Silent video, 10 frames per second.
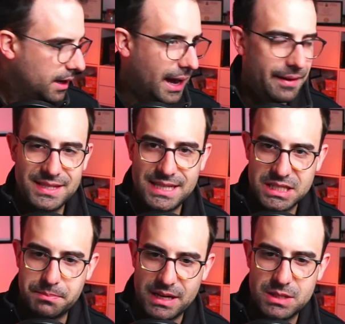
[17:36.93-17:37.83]
I have six
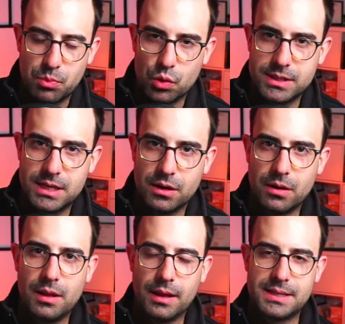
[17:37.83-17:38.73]
baseboards
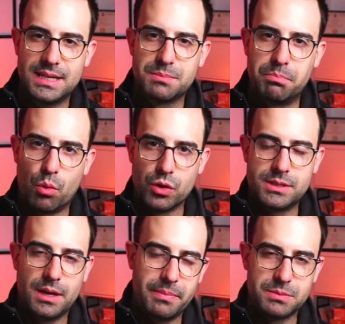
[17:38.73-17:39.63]
here, like six boards,
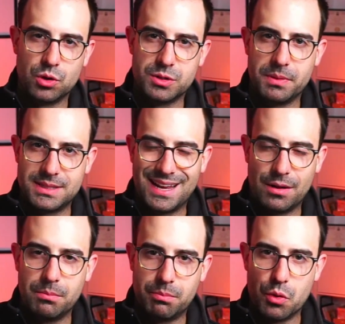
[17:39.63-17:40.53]
not baseboards, but
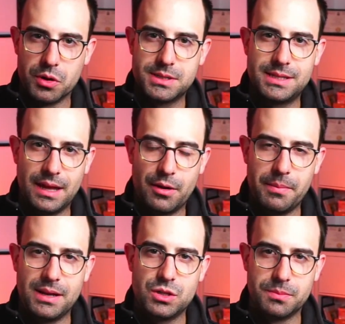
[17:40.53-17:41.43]
sound boards that are
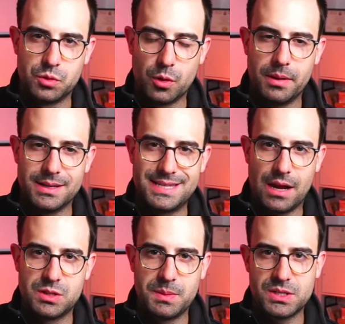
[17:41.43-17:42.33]
made to absorb sound,
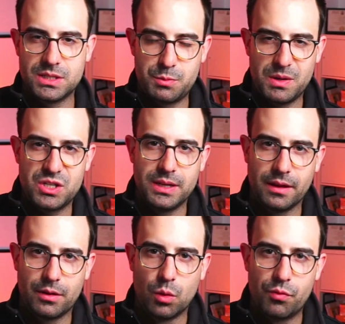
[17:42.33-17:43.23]
especially, especially
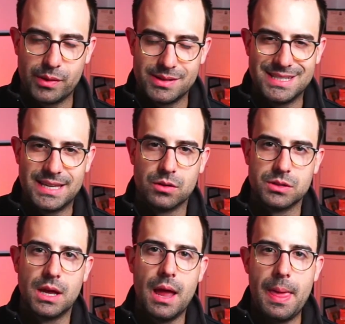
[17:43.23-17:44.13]
like low frequency
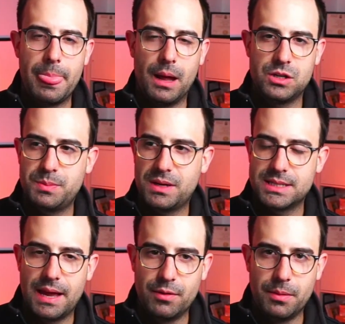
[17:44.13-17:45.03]
sounds. Uh, just because
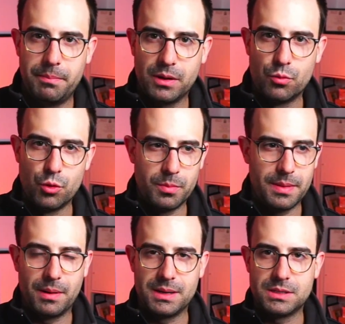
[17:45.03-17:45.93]
I have a bigger room and
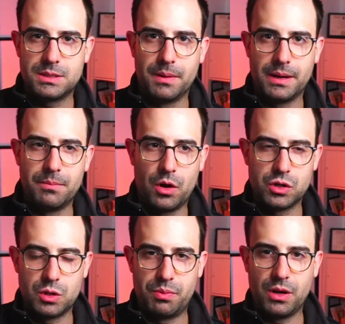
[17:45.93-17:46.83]
my my
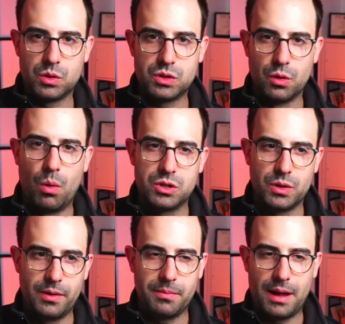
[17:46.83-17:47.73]
monitors are pretty close to the wall, so I
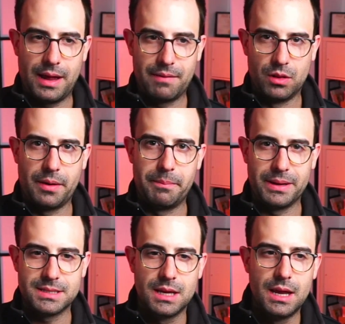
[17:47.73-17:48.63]
know I have a lot of
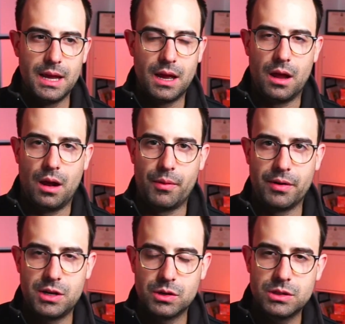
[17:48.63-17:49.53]
bass uh, around
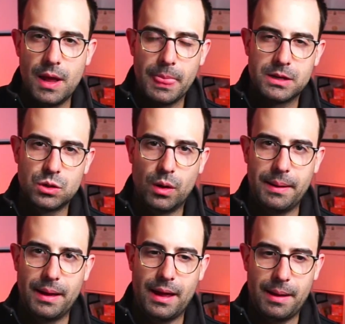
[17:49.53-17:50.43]
here. So
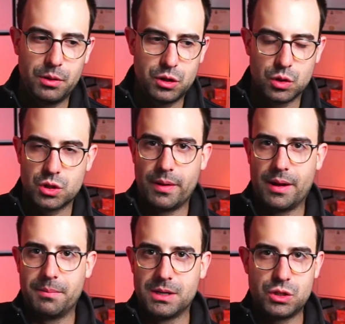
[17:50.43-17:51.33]
I, I put those
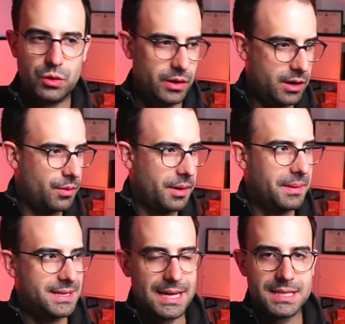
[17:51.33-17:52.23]
around my studio here, around my
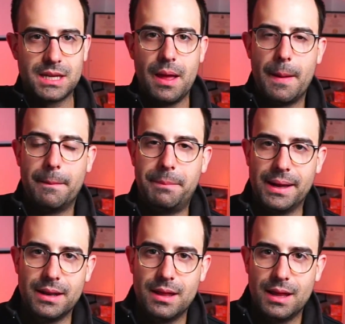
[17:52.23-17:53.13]
desk.
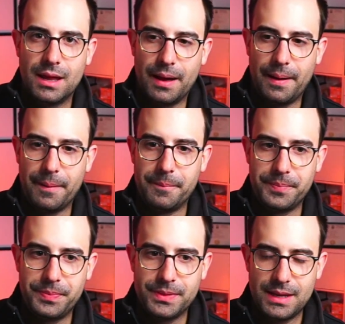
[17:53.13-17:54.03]
But um,
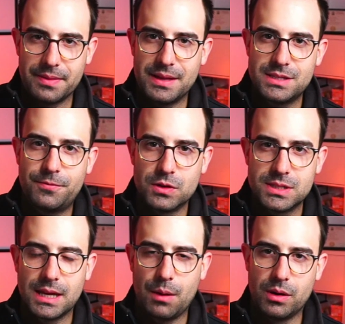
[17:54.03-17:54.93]
yeah, that's the first
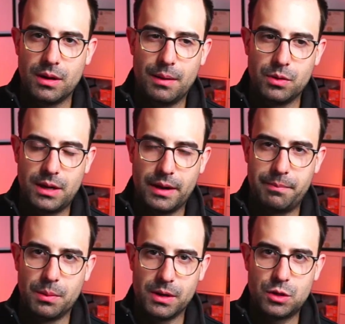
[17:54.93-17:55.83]
thing I would I would kind of
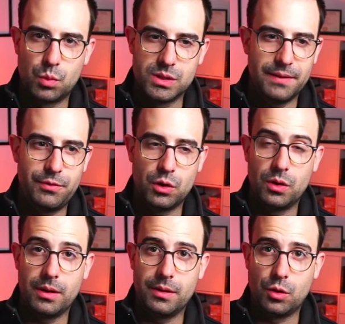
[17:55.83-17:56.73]
put money towards if you're
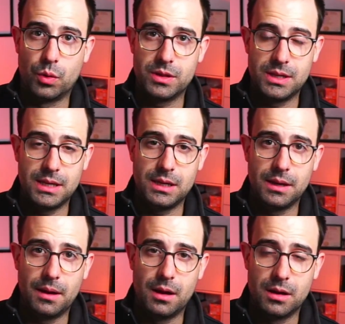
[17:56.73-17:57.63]
going the
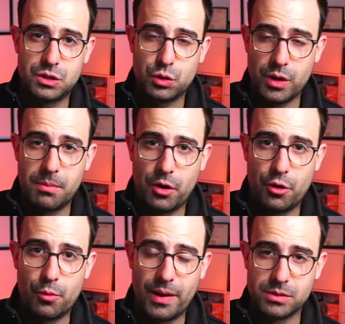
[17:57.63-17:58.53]
uh, studio
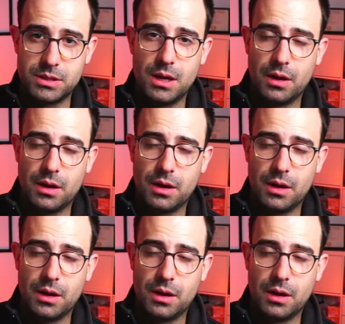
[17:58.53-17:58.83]
monitor route.